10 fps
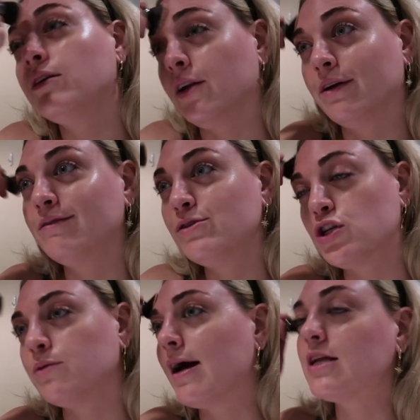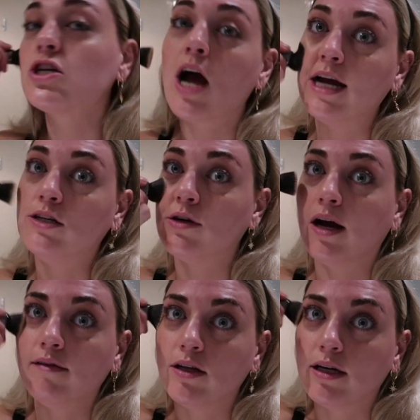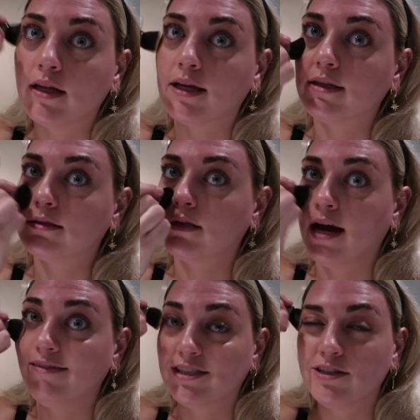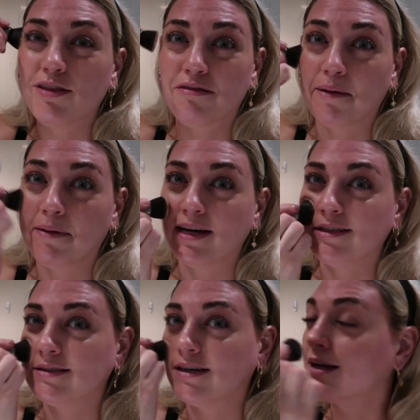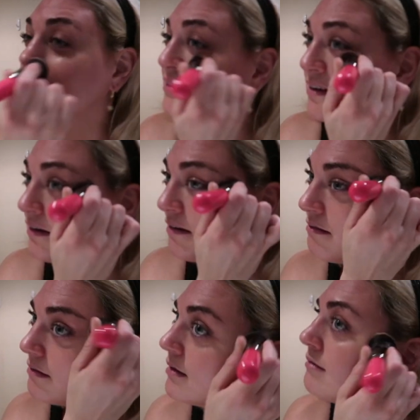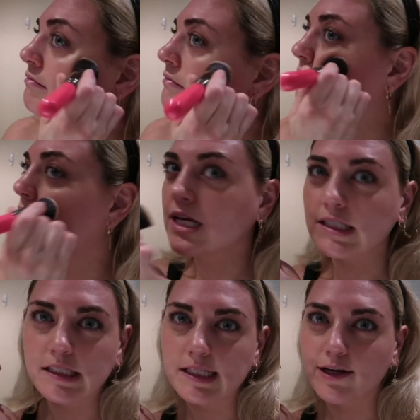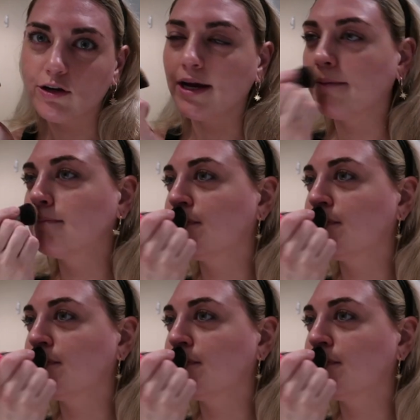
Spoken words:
you know, too much. I do have a lot of things. I've actually got 3 parties tonight, so secret.